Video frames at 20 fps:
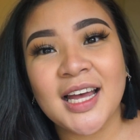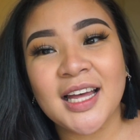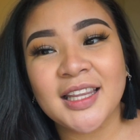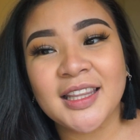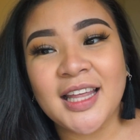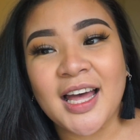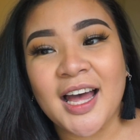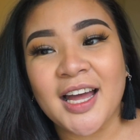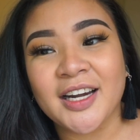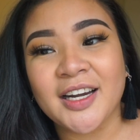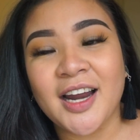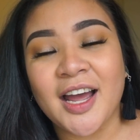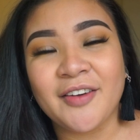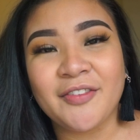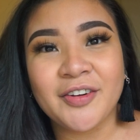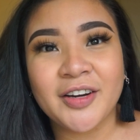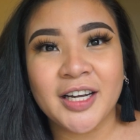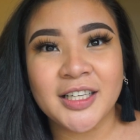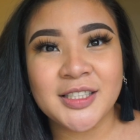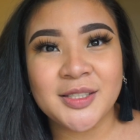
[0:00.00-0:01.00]
that I
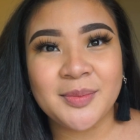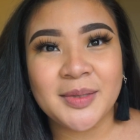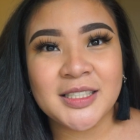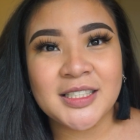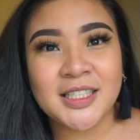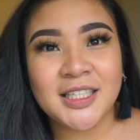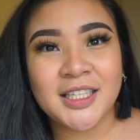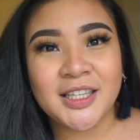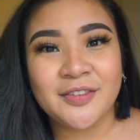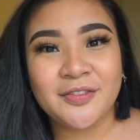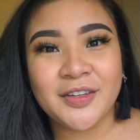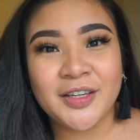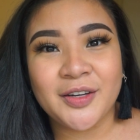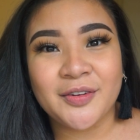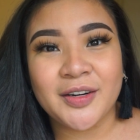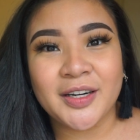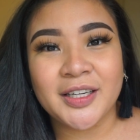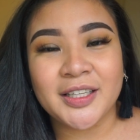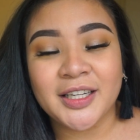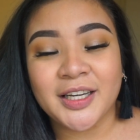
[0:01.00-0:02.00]
forgot to mention in the video
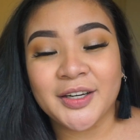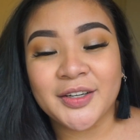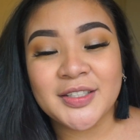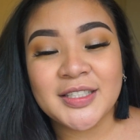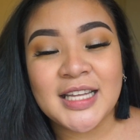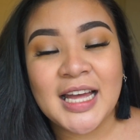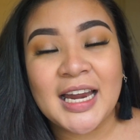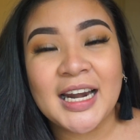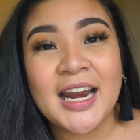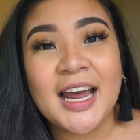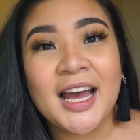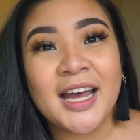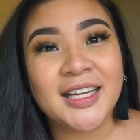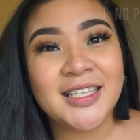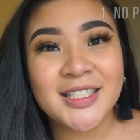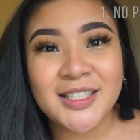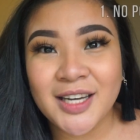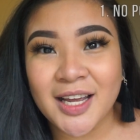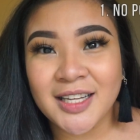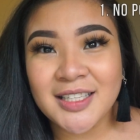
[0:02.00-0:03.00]
earlier is that I
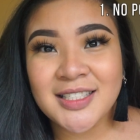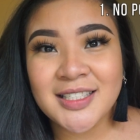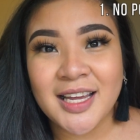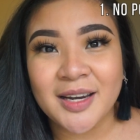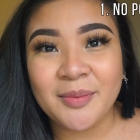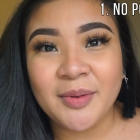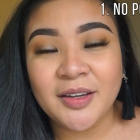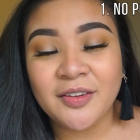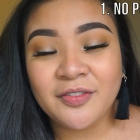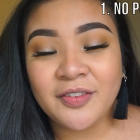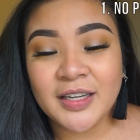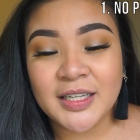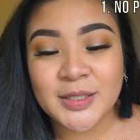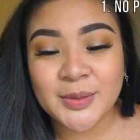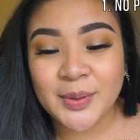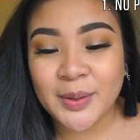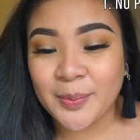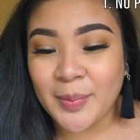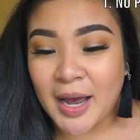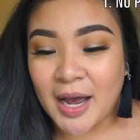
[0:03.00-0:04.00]
did not set my face
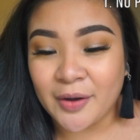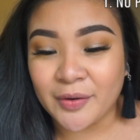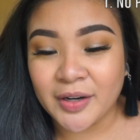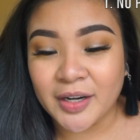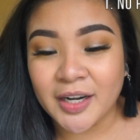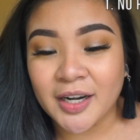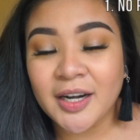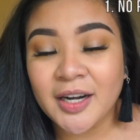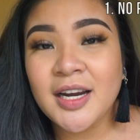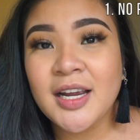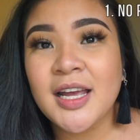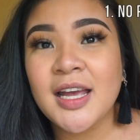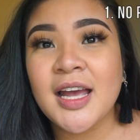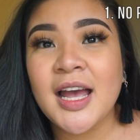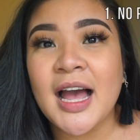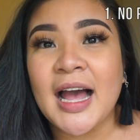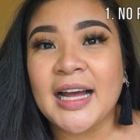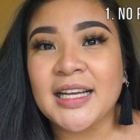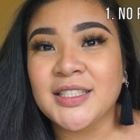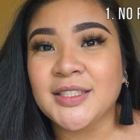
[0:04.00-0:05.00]
with powder.
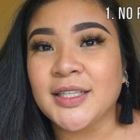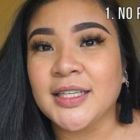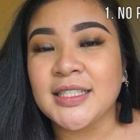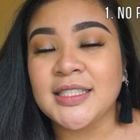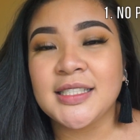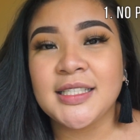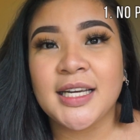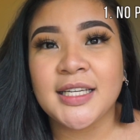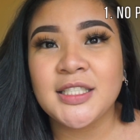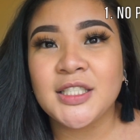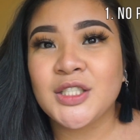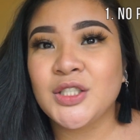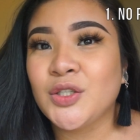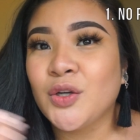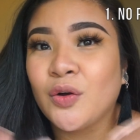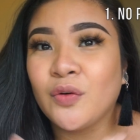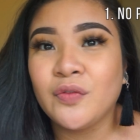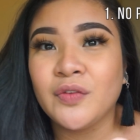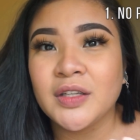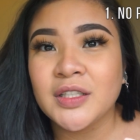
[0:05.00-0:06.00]
As you can see, I just
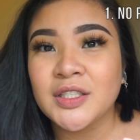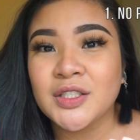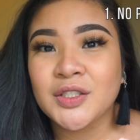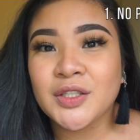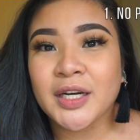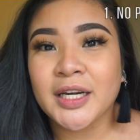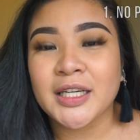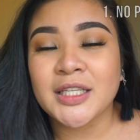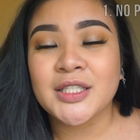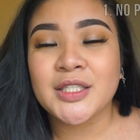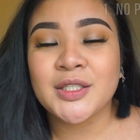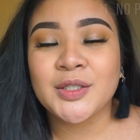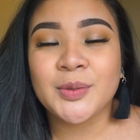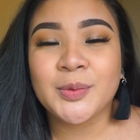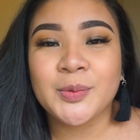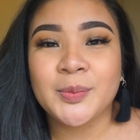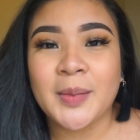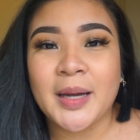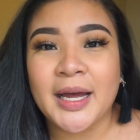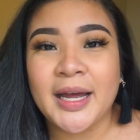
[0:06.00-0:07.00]
dove in straight to
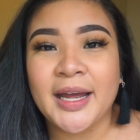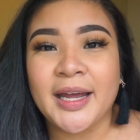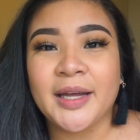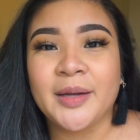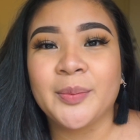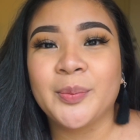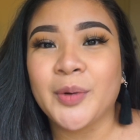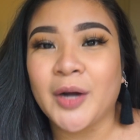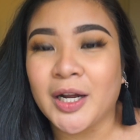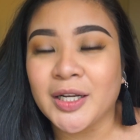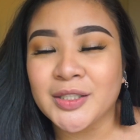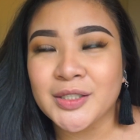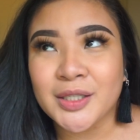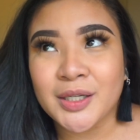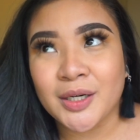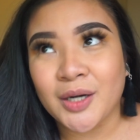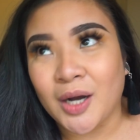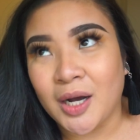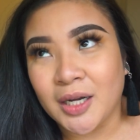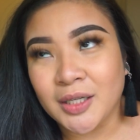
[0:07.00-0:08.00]
my
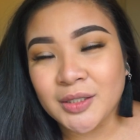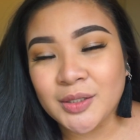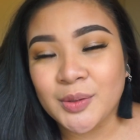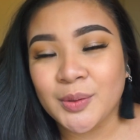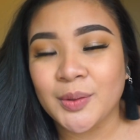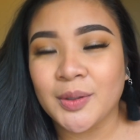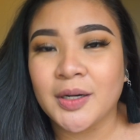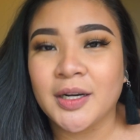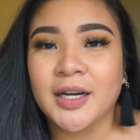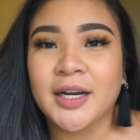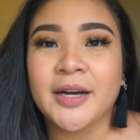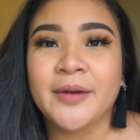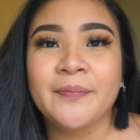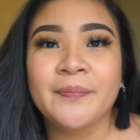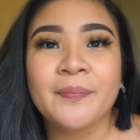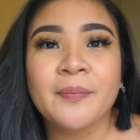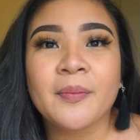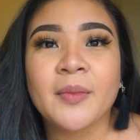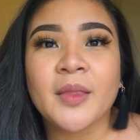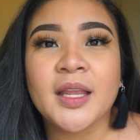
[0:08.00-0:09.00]
bronzer, contour,
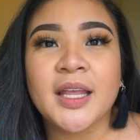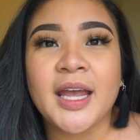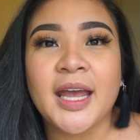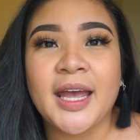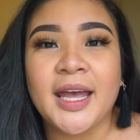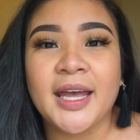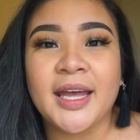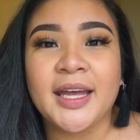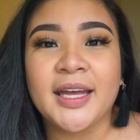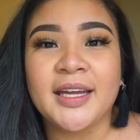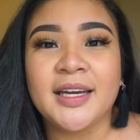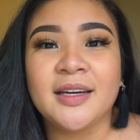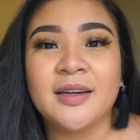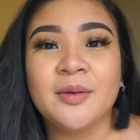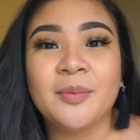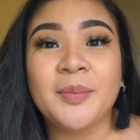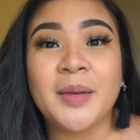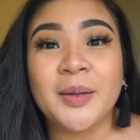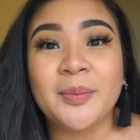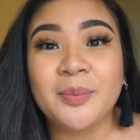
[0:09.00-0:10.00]

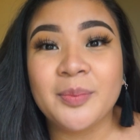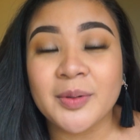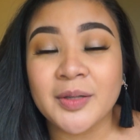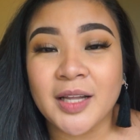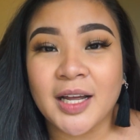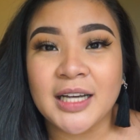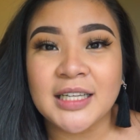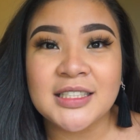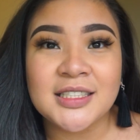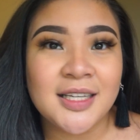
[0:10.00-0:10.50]
and my blush,